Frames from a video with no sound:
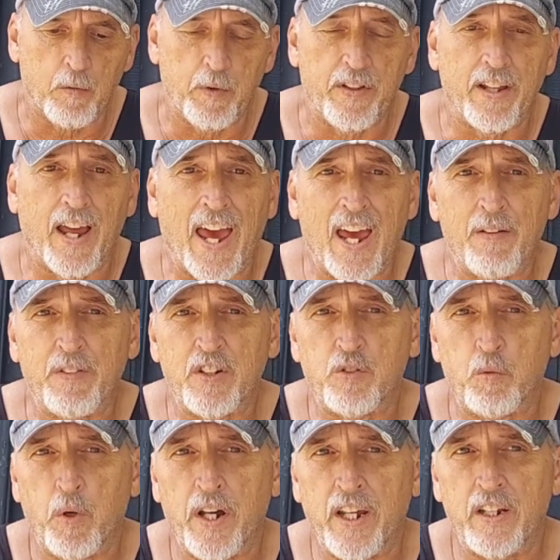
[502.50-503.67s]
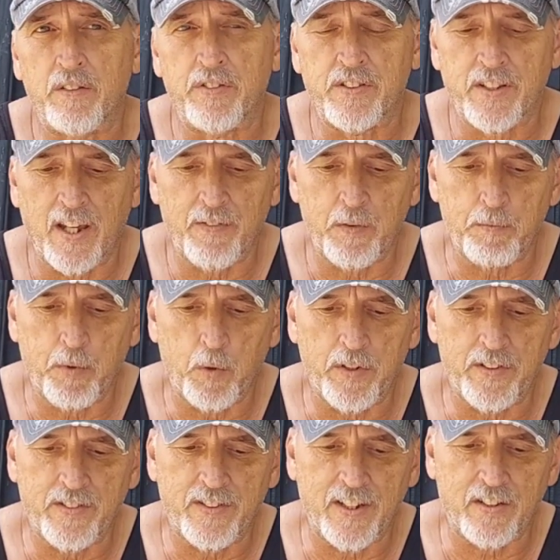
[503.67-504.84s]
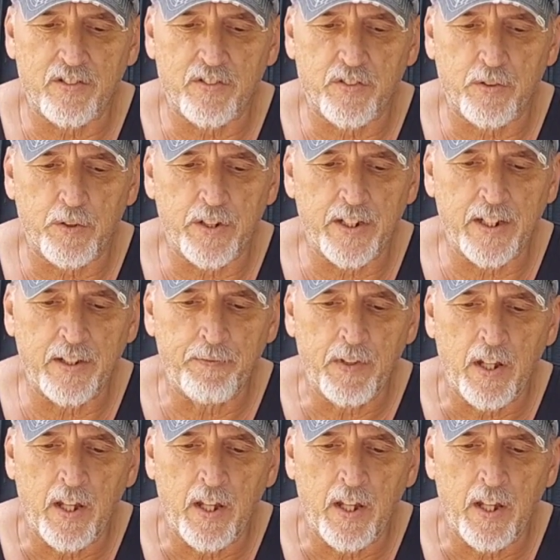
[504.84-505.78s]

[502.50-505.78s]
with an average weight of 7.63.